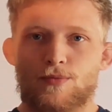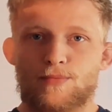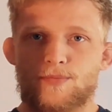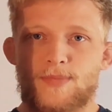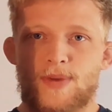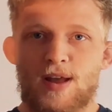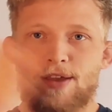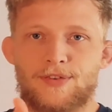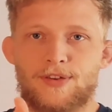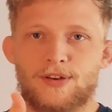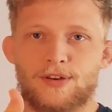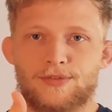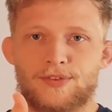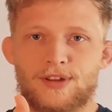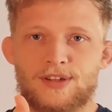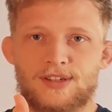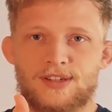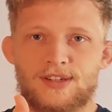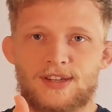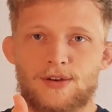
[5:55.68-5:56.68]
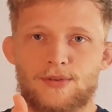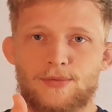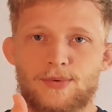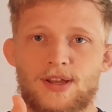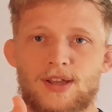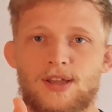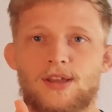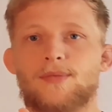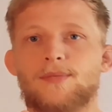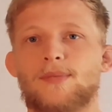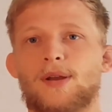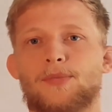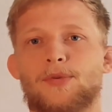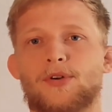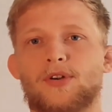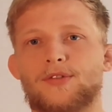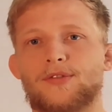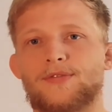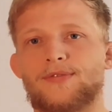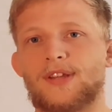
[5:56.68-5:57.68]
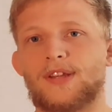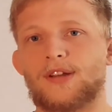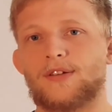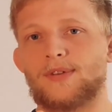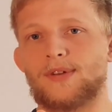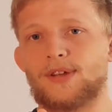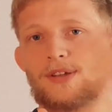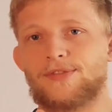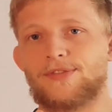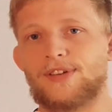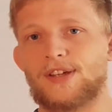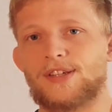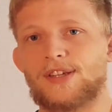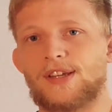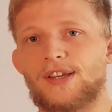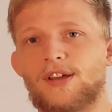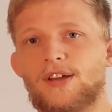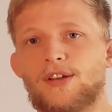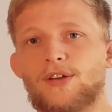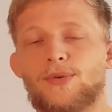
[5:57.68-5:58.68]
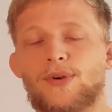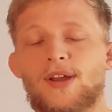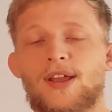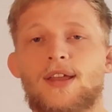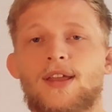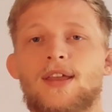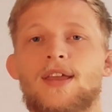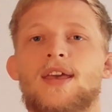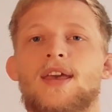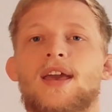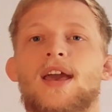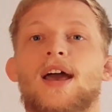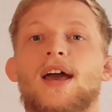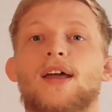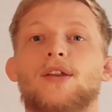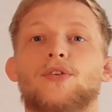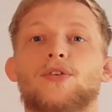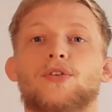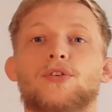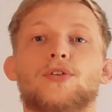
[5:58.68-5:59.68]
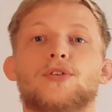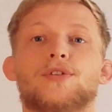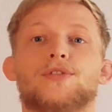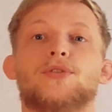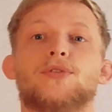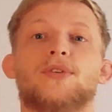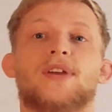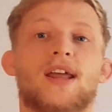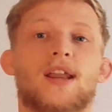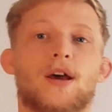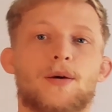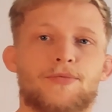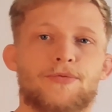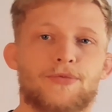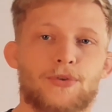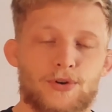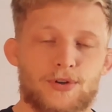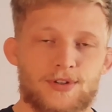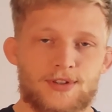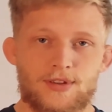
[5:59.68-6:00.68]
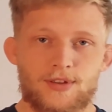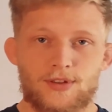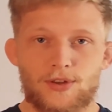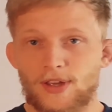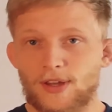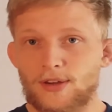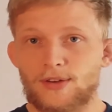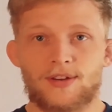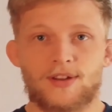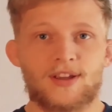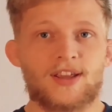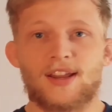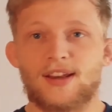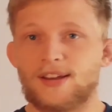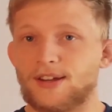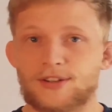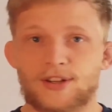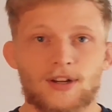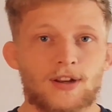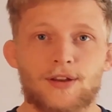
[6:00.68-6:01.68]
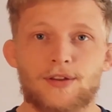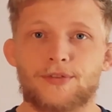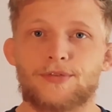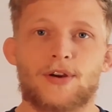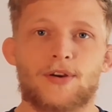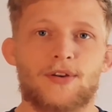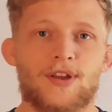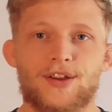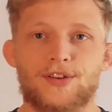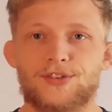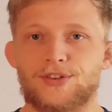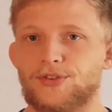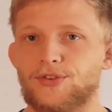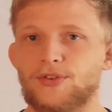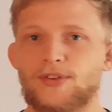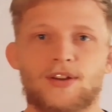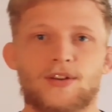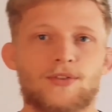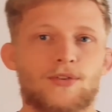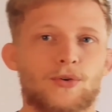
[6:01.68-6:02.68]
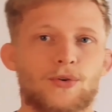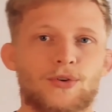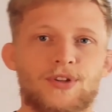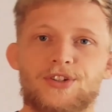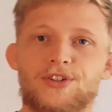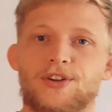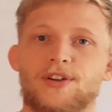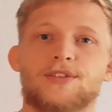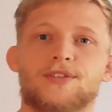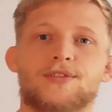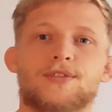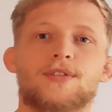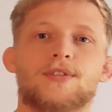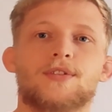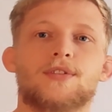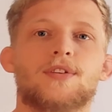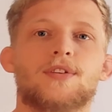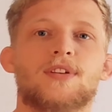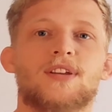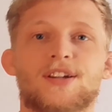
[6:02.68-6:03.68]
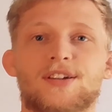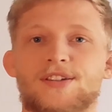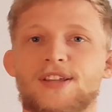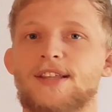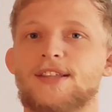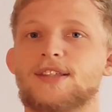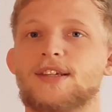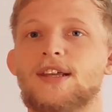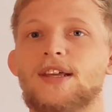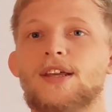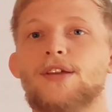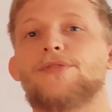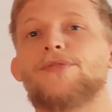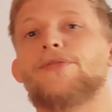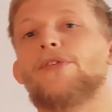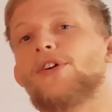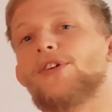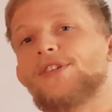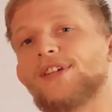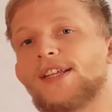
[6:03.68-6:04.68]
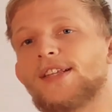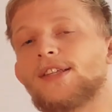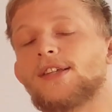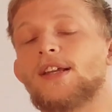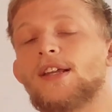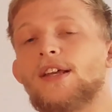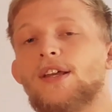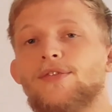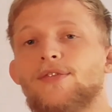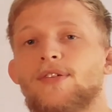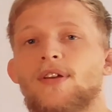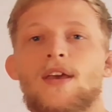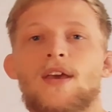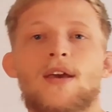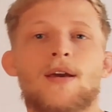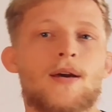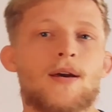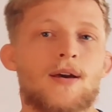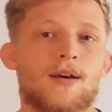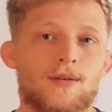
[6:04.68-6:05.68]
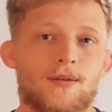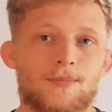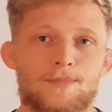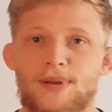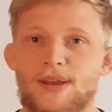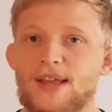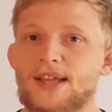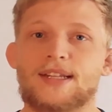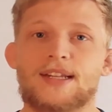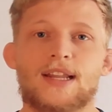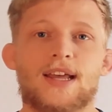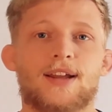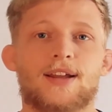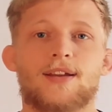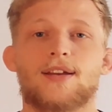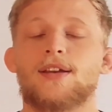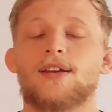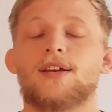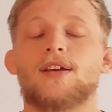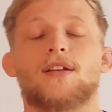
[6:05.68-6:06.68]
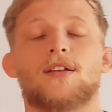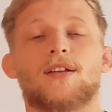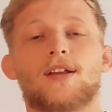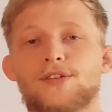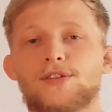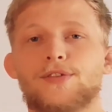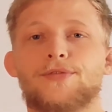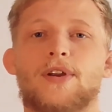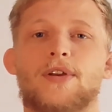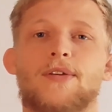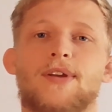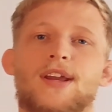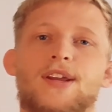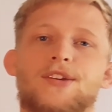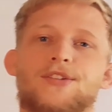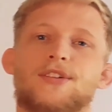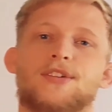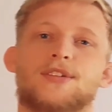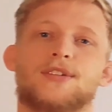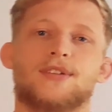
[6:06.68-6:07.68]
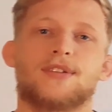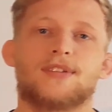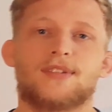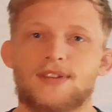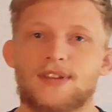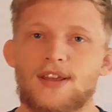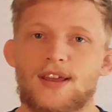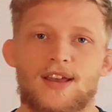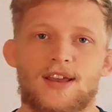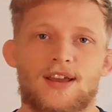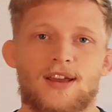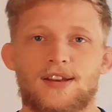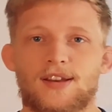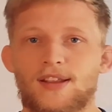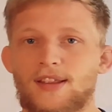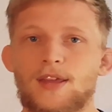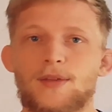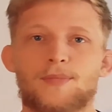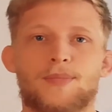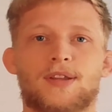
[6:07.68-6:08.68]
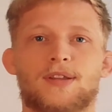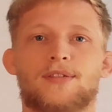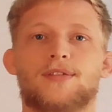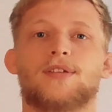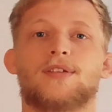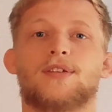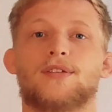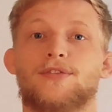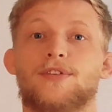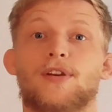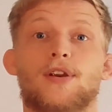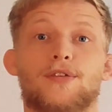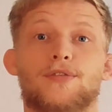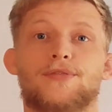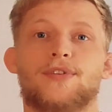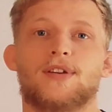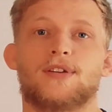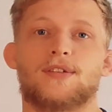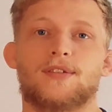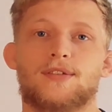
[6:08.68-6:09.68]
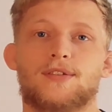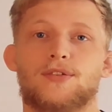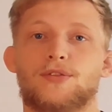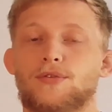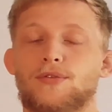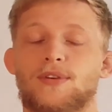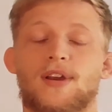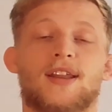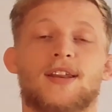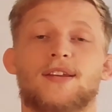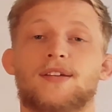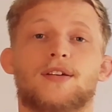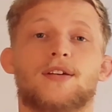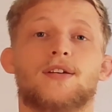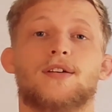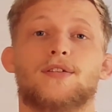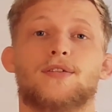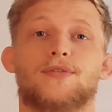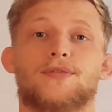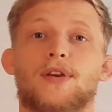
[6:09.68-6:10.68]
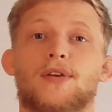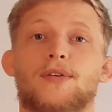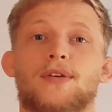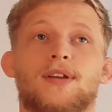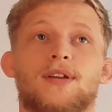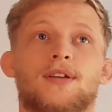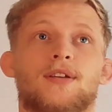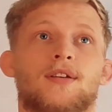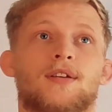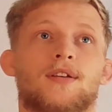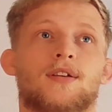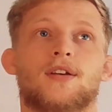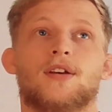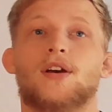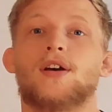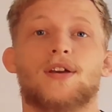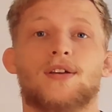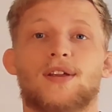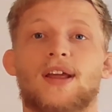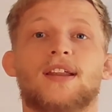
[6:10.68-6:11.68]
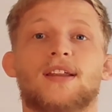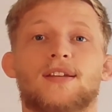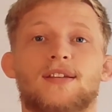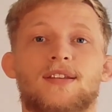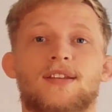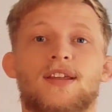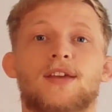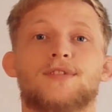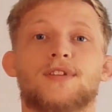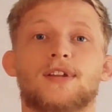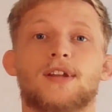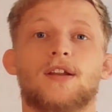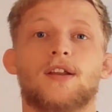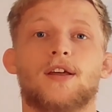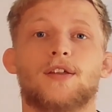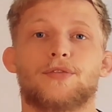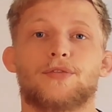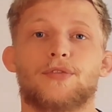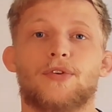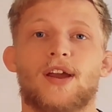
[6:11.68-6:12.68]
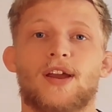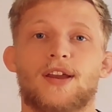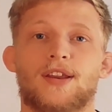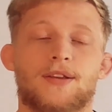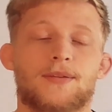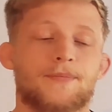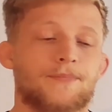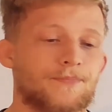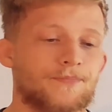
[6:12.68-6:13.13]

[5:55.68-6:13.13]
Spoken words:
my feet are facing that way, my partner's feet are facing the other way, and our goal is to get up first. You can, again, there's a lot of variations. You can hold each other's near side sleeve, far side sleeve, pant leg, lots of variations that keep it very fun and gives it a lot of variety.